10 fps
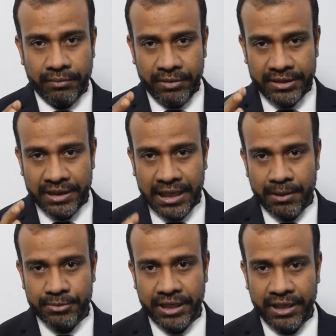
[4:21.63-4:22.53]
which
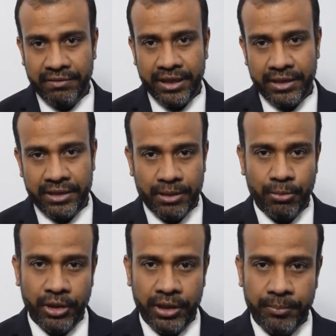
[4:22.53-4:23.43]
develops anywhere in the
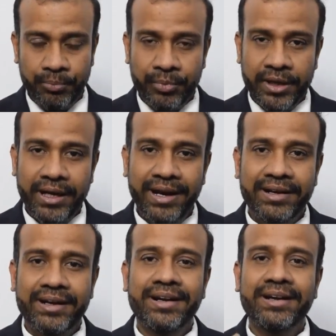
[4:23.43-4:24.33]
body,
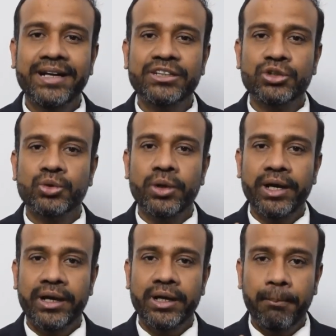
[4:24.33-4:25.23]
it needs to
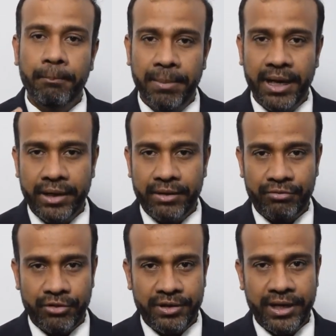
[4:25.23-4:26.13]
get blood
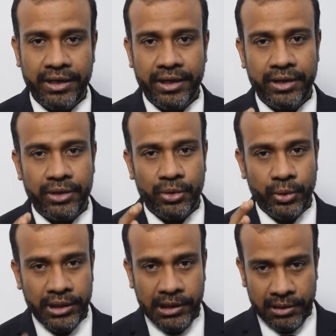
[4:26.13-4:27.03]
for that to
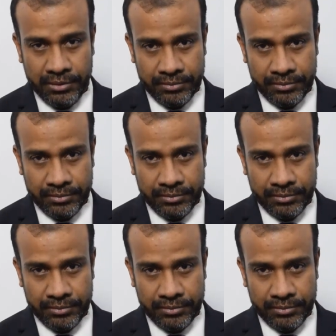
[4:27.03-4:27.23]
heal,